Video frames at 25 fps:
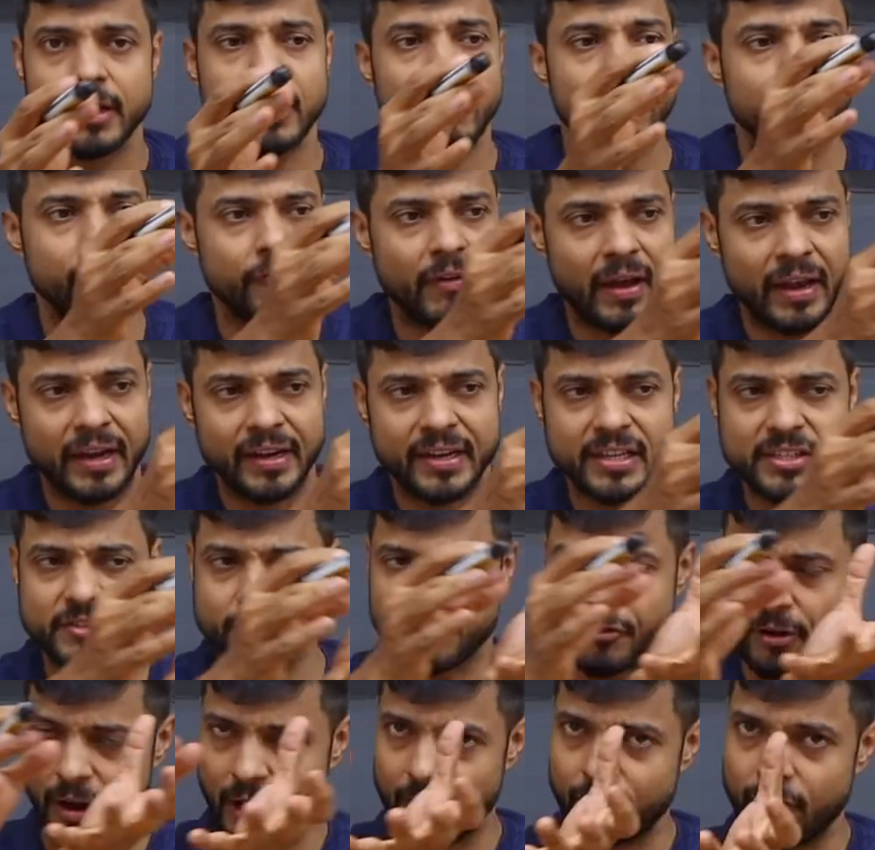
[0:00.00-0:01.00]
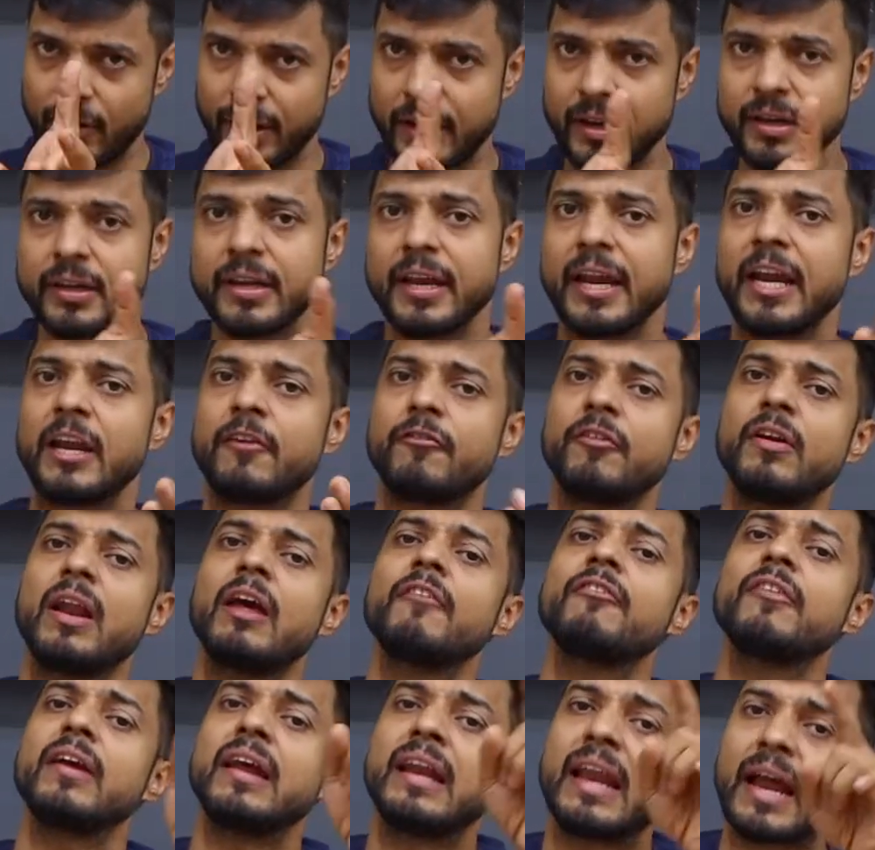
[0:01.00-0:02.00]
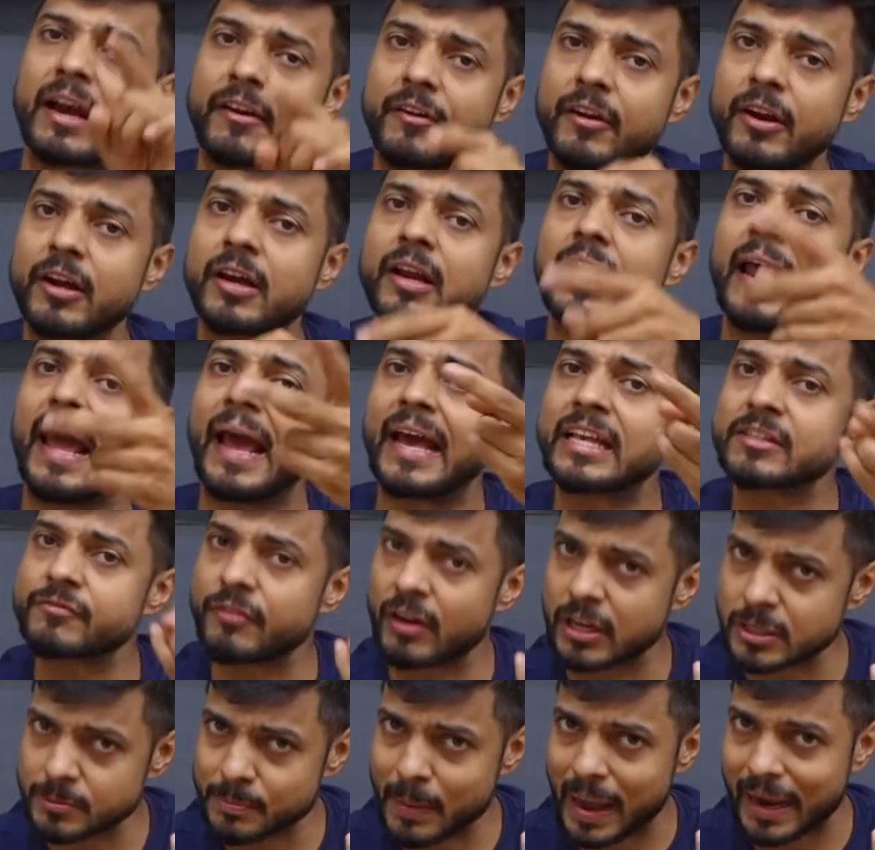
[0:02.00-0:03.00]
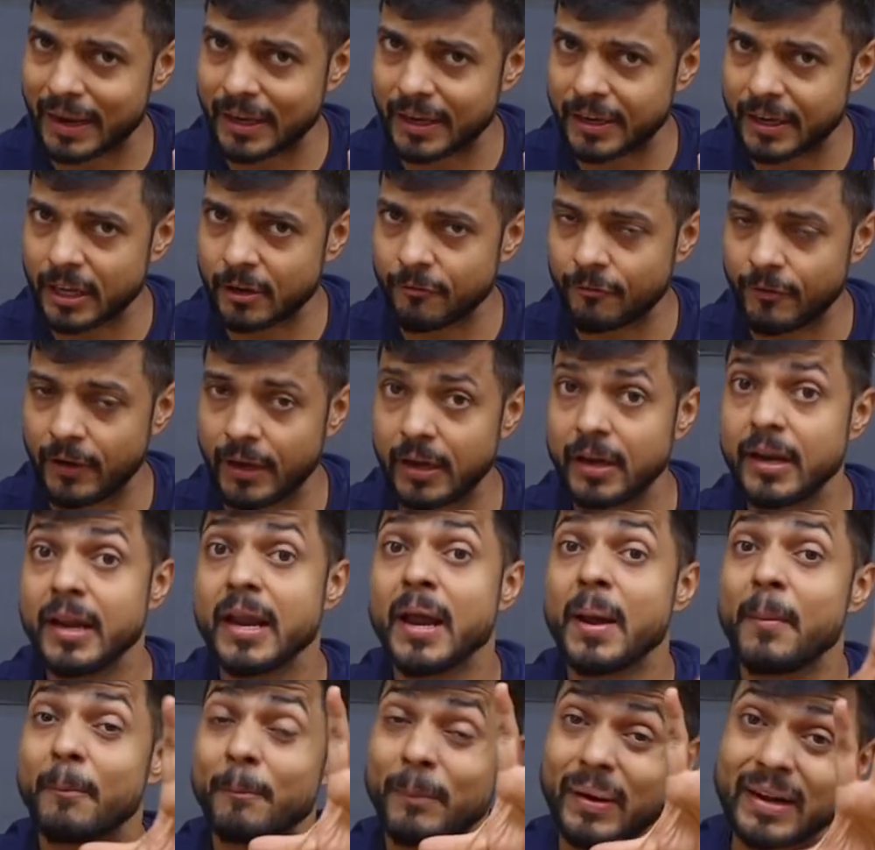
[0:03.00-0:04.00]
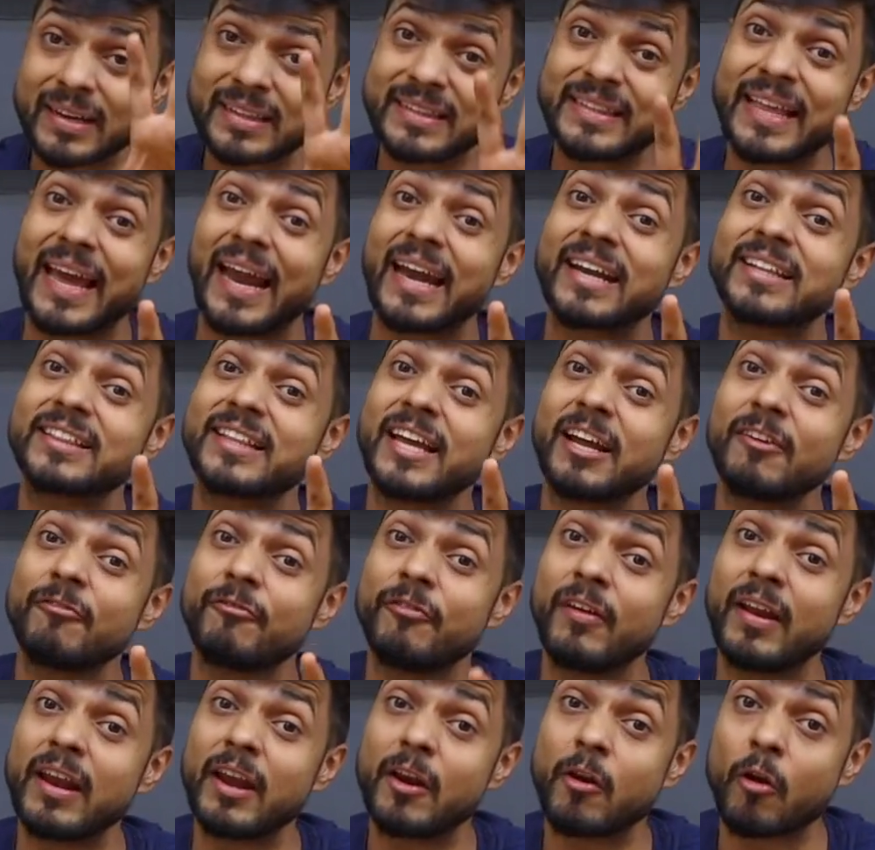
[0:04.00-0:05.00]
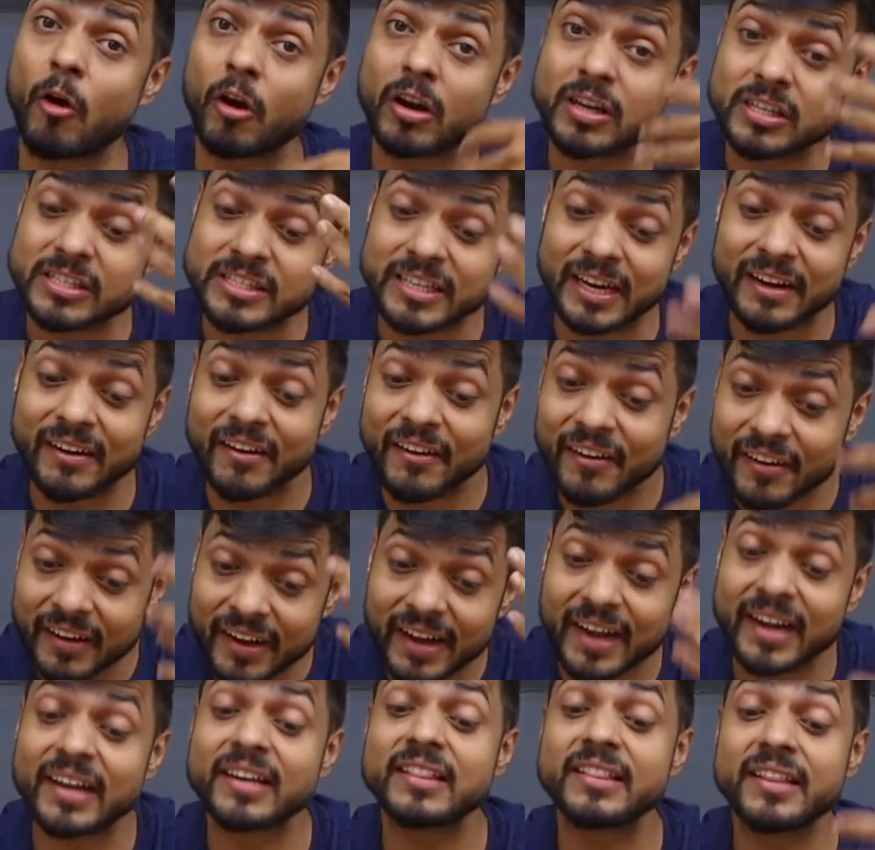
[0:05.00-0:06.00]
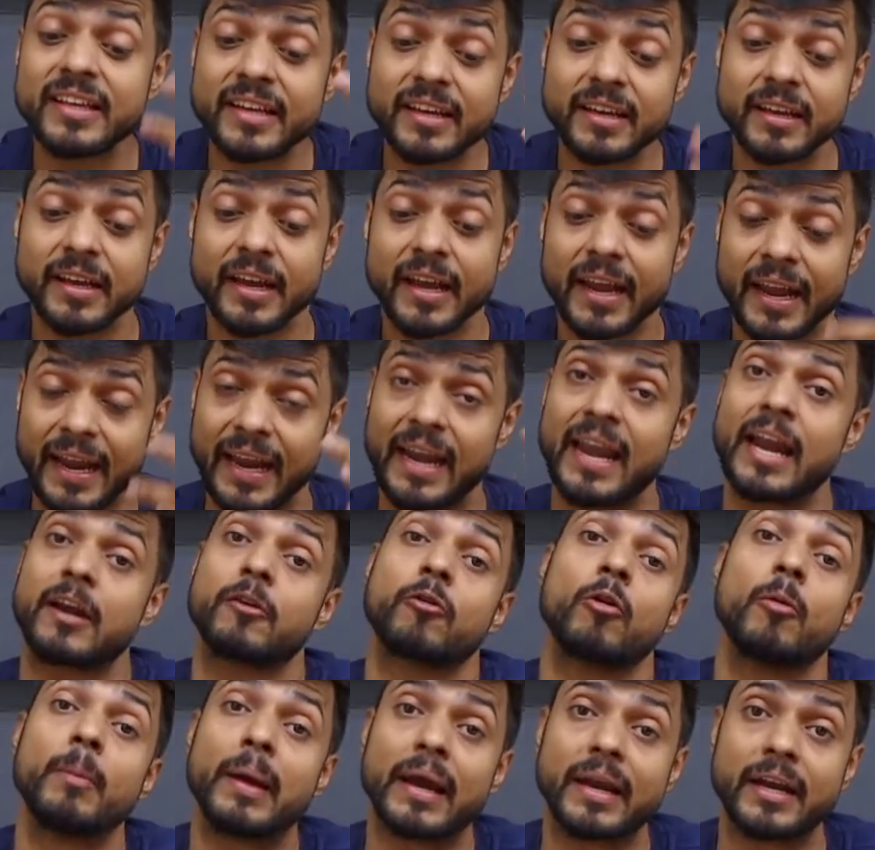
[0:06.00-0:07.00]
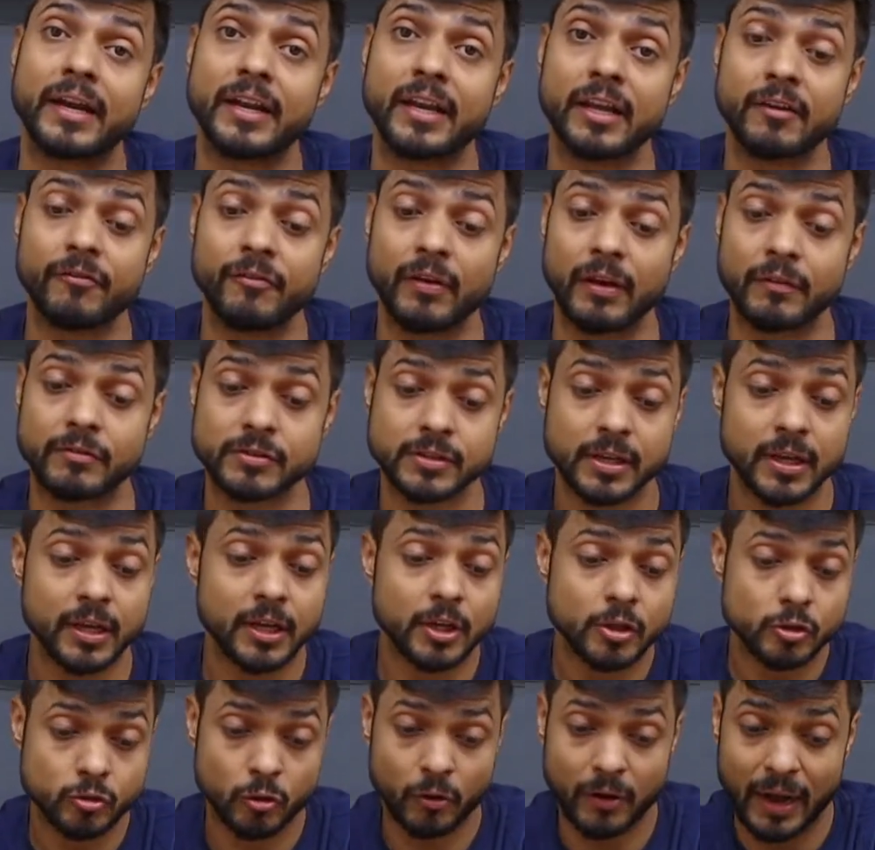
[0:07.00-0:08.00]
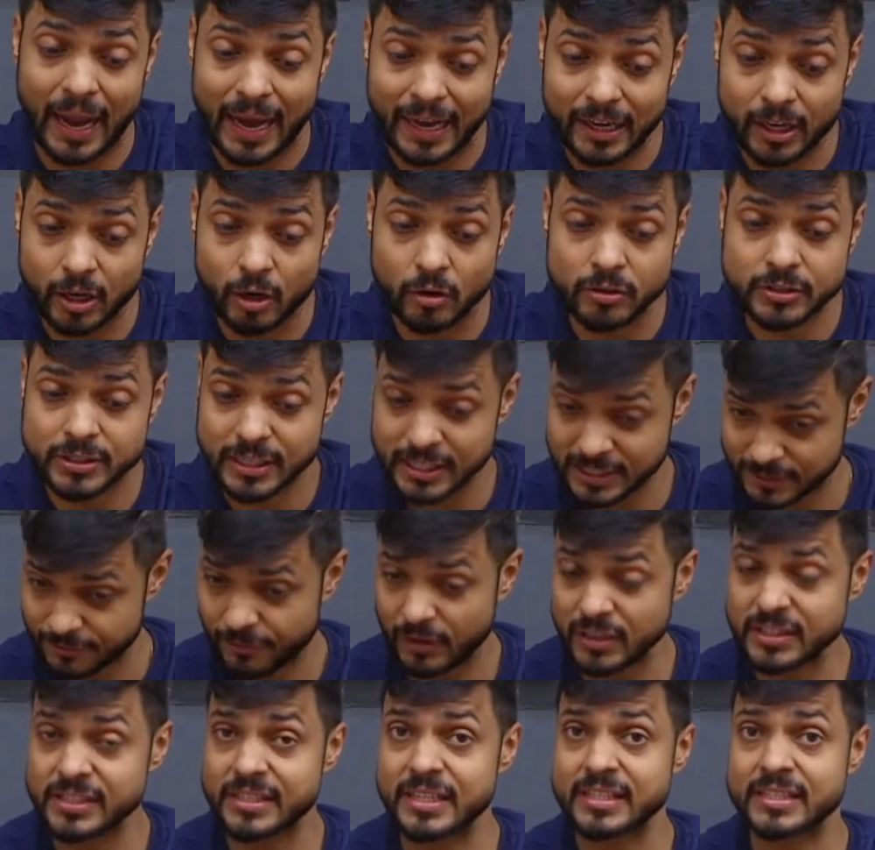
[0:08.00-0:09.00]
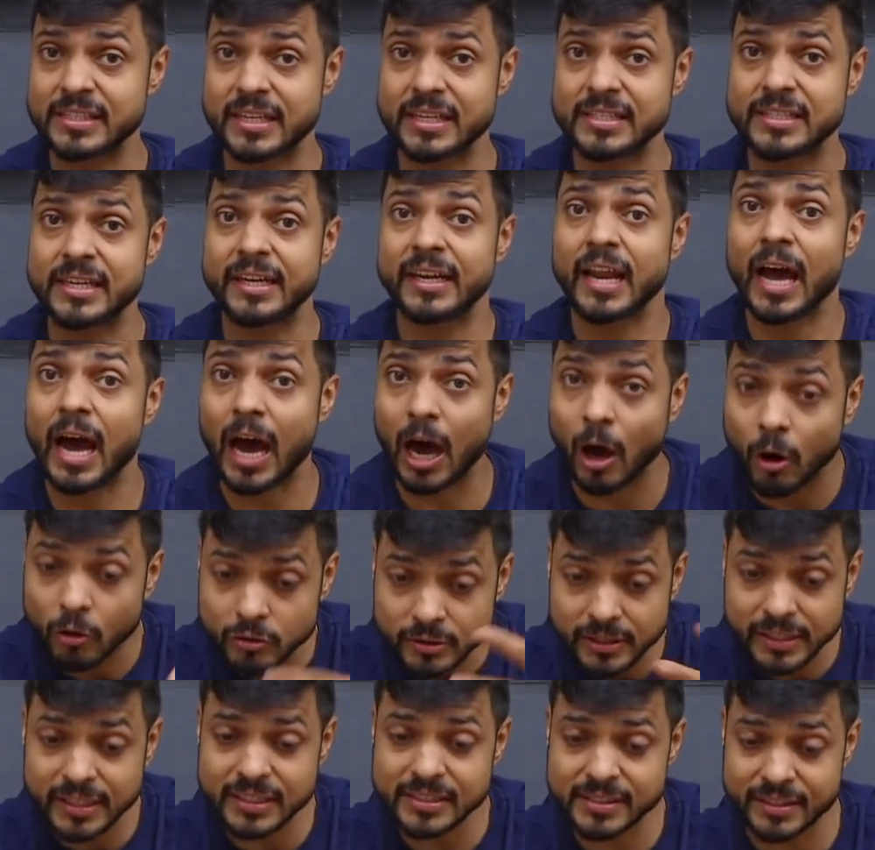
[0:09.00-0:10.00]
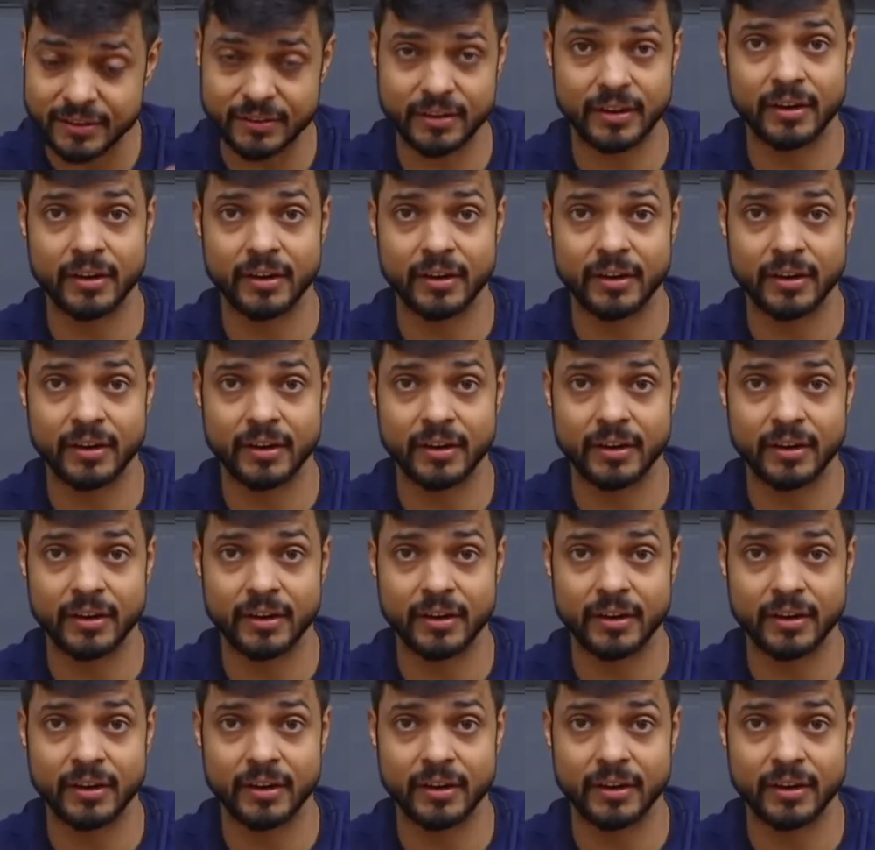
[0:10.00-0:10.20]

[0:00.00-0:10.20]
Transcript: When it is traveling, it will have electrical as well as magnetic field, but that thing will not generate the electromagnetic waves. So right now, just first discuss that how these